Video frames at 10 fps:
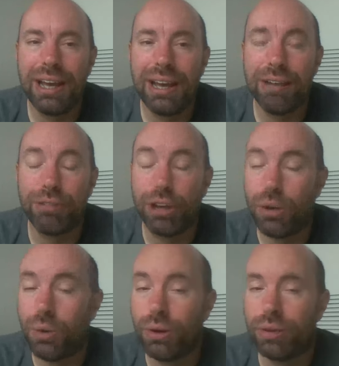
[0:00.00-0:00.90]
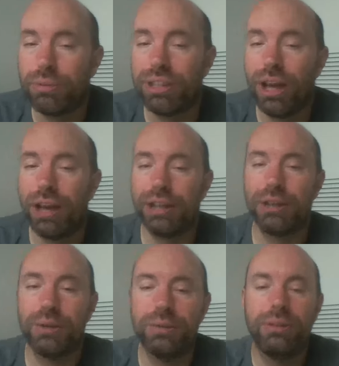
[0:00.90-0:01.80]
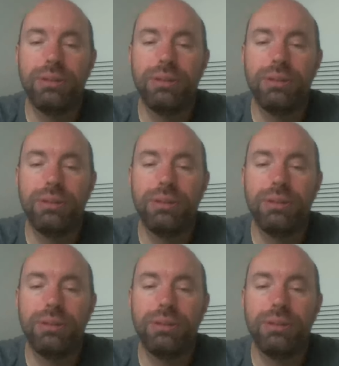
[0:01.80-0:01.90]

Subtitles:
record with audio,